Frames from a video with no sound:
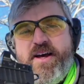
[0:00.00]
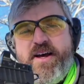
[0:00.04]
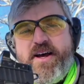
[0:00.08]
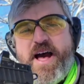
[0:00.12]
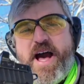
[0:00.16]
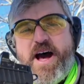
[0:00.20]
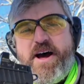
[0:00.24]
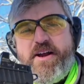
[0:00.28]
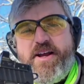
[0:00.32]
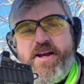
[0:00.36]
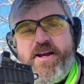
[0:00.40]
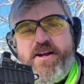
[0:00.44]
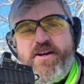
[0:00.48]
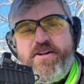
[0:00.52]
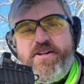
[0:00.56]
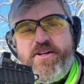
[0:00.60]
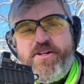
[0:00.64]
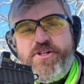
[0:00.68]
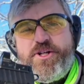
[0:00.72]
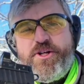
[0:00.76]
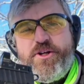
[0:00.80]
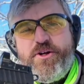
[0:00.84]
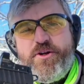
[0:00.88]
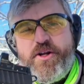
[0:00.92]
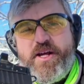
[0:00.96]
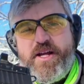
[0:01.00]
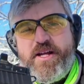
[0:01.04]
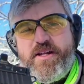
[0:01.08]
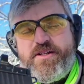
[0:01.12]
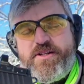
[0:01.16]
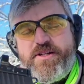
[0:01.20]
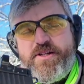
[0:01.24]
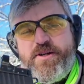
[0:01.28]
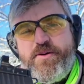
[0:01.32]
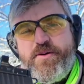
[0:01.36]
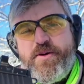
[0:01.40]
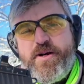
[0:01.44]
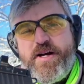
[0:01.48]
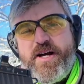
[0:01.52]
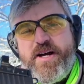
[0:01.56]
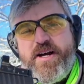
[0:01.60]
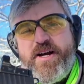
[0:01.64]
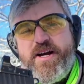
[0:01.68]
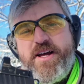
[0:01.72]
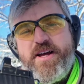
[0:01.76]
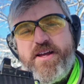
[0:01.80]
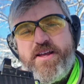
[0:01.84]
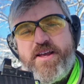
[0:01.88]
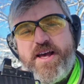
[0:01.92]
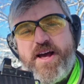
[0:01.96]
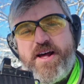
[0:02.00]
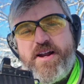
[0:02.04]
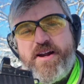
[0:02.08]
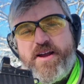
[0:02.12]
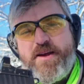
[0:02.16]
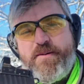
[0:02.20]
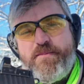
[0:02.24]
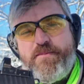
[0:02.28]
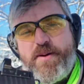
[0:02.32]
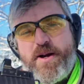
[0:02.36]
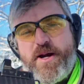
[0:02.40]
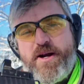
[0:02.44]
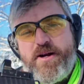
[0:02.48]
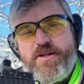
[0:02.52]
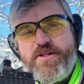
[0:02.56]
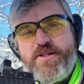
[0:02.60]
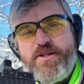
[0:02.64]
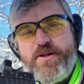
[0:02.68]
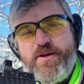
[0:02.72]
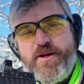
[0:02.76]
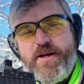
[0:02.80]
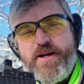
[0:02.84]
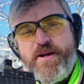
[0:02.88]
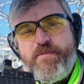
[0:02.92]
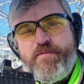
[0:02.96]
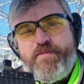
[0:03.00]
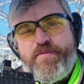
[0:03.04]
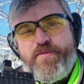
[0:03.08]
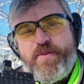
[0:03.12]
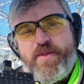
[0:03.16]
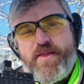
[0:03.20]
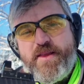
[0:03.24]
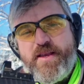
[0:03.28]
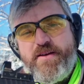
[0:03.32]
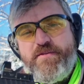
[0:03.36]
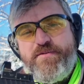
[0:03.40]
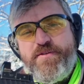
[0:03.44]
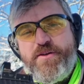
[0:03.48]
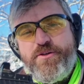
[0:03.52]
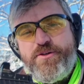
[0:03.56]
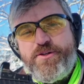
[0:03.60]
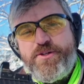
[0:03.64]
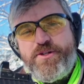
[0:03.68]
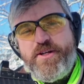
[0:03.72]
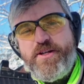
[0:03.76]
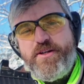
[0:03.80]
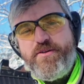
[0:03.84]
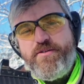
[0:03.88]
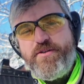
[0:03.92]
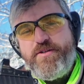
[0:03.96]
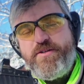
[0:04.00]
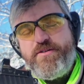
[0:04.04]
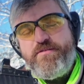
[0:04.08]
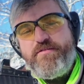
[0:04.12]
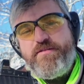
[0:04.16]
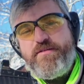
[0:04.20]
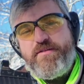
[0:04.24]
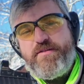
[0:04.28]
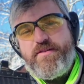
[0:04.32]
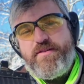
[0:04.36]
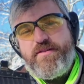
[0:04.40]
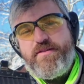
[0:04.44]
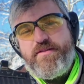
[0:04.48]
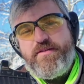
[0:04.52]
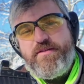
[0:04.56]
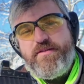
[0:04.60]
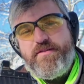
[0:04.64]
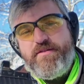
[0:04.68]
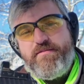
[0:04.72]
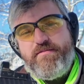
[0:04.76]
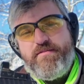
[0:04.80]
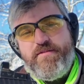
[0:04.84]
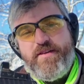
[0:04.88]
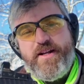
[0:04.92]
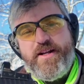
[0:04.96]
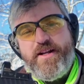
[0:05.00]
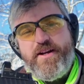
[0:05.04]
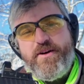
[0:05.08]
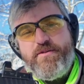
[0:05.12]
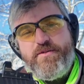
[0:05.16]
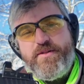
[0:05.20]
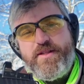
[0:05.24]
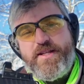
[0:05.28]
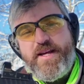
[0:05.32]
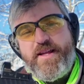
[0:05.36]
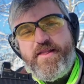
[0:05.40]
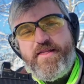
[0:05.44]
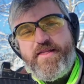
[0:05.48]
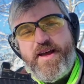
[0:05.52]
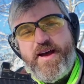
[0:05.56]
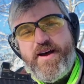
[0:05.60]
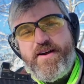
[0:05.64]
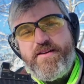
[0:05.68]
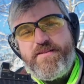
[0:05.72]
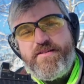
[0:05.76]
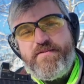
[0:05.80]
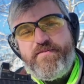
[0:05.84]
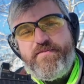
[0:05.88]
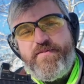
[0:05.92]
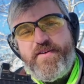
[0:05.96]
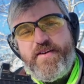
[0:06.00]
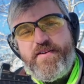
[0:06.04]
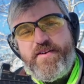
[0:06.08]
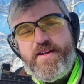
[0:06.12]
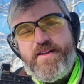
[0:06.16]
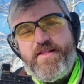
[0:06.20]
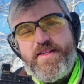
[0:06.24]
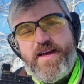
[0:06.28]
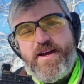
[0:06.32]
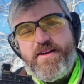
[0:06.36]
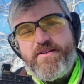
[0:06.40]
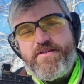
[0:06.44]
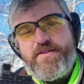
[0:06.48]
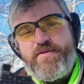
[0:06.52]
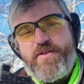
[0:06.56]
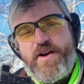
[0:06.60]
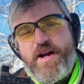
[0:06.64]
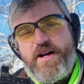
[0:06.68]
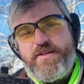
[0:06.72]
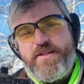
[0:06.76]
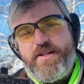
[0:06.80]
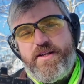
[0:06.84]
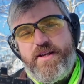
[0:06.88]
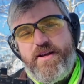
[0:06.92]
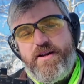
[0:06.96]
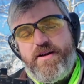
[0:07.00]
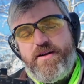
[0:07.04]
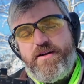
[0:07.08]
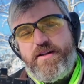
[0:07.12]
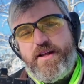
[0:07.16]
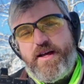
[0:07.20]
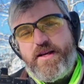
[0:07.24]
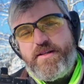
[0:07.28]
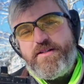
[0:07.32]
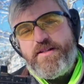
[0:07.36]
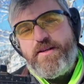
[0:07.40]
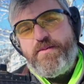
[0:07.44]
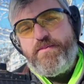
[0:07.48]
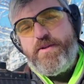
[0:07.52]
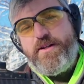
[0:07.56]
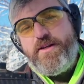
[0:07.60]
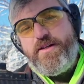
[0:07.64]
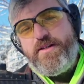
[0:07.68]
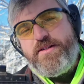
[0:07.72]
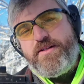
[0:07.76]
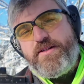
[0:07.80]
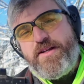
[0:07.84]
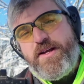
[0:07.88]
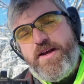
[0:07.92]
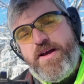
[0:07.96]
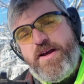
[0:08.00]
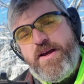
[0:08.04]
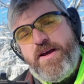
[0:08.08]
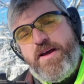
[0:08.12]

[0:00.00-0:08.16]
out here to shoot it, to kind of compare to it. If you shoot, you know, 10,000, 50,000 rounds a year, like some of these